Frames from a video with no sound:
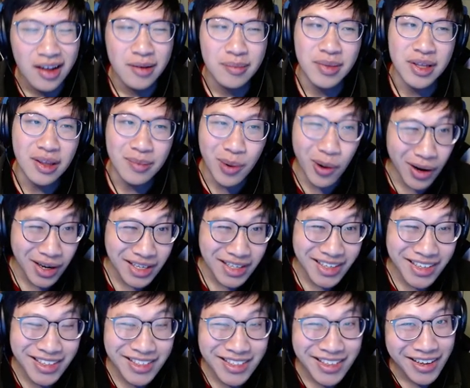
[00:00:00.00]
But the point
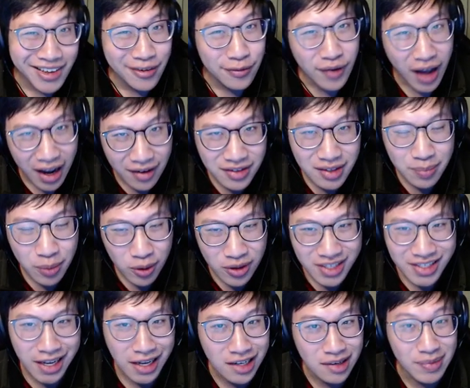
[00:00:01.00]
is, five supports
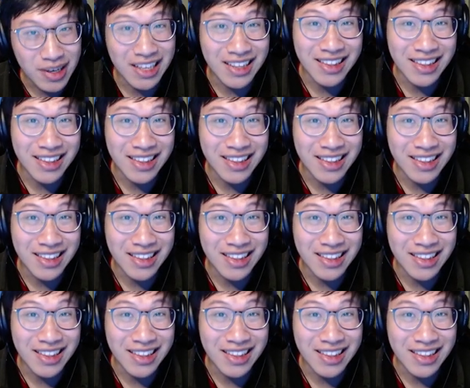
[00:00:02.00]
tend to be a